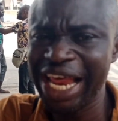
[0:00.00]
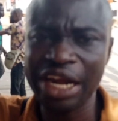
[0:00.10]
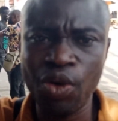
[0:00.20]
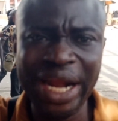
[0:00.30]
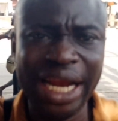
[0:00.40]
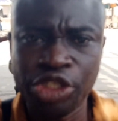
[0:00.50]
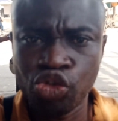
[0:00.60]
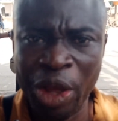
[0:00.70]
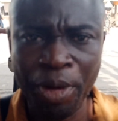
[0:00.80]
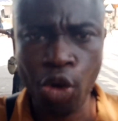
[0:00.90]
They are the one that
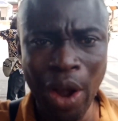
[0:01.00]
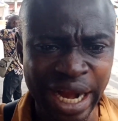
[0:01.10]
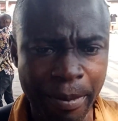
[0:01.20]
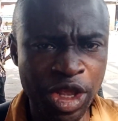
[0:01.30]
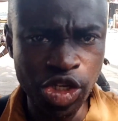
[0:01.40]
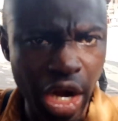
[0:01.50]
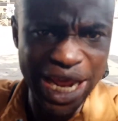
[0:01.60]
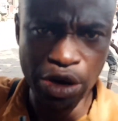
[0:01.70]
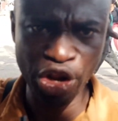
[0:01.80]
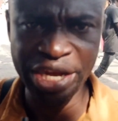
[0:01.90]
is doing Boko Haram. So
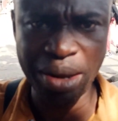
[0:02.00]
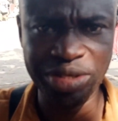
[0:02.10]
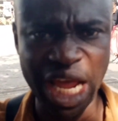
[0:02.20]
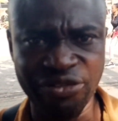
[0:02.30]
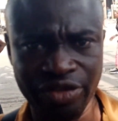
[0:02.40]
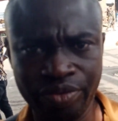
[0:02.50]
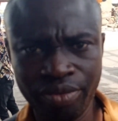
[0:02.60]
they are doing themselves.